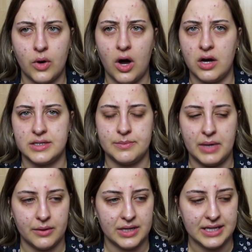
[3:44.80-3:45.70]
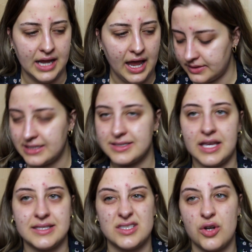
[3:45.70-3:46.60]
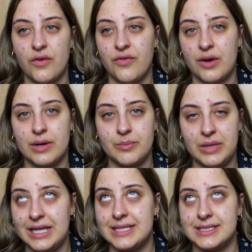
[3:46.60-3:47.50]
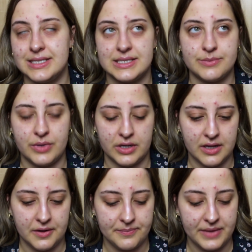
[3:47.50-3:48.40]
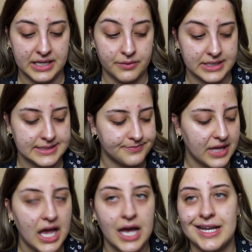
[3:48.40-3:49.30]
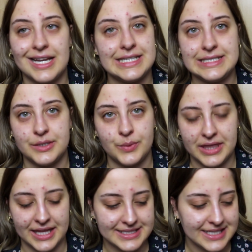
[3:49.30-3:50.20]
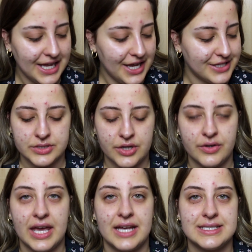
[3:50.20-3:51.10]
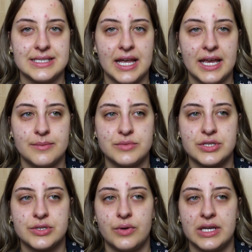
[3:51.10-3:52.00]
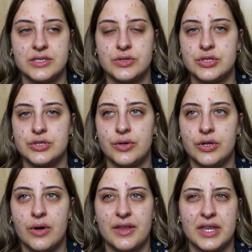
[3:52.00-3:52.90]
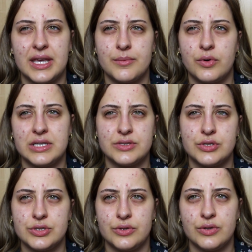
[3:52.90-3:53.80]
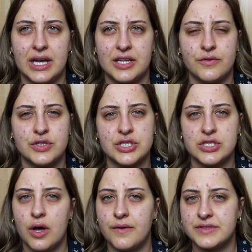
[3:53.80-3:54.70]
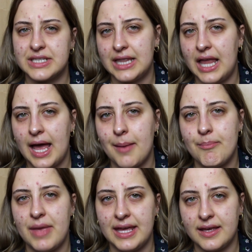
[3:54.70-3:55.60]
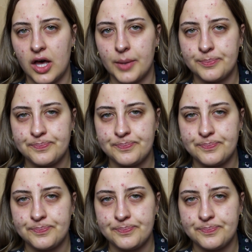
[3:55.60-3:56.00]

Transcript: odd about it. It's not very pleasant, but anyways, gotta deal with it. So yeah, today I'm just going to show you, I think I'm going to show you kind of a soft glam makeup,